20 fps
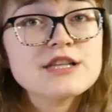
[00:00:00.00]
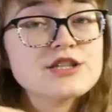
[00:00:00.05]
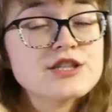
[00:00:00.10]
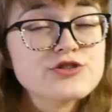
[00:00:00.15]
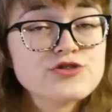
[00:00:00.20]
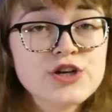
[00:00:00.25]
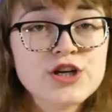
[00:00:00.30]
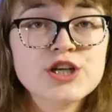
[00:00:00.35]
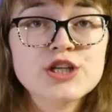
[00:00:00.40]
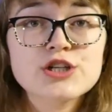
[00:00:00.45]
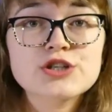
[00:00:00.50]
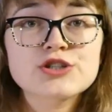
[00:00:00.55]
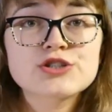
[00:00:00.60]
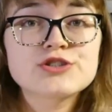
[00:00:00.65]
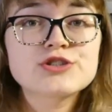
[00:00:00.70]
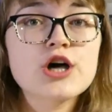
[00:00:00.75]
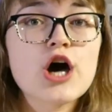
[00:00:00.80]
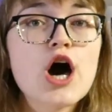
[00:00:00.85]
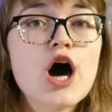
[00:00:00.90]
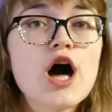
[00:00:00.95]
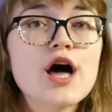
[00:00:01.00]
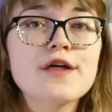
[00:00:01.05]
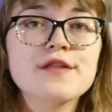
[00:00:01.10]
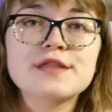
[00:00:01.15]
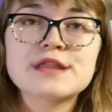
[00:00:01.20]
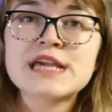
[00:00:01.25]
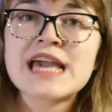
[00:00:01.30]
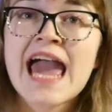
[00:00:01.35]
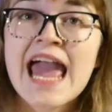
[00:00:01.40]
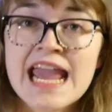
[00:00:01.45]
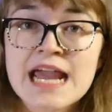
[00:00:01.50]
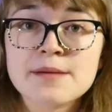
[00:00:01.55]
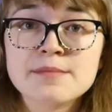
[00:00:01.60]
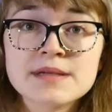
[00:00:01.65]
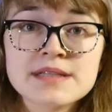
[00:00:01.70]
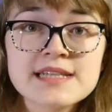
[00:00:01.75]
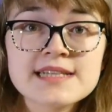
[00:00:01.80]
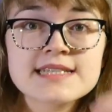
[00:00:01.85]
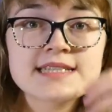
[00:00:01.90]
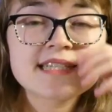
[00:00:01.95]
Strickler saw the
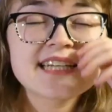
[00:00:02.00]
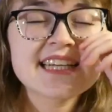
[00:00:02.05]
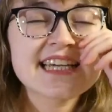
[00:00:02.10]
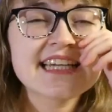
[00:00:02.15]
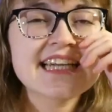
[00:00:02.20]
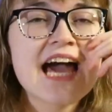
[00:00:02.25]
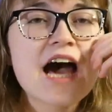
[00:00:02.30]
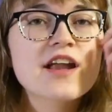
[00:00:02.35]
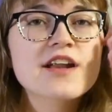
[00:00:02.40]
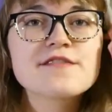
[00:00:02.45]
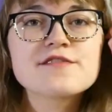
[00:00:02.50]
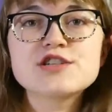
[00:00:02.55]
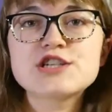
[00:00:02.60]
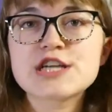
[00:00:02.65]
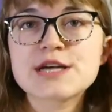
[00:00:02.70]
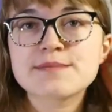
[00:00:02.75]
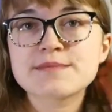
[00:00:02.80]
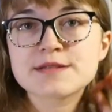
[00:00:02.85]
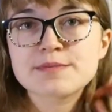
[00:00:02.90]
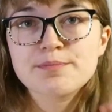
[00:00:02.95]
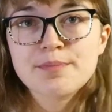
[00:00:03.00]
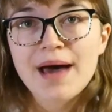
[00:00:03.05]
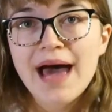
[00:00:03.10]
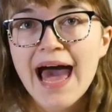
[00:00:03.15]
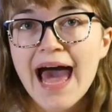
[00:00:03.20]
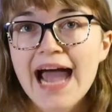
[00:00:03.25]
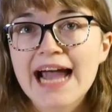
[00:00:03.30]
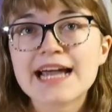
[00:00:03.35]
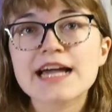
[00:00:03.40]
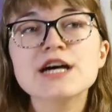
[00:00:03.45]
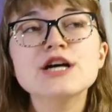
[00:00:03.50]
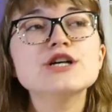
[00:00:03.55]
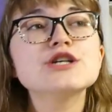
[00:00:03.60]
amulet sticking out of Jim's bag.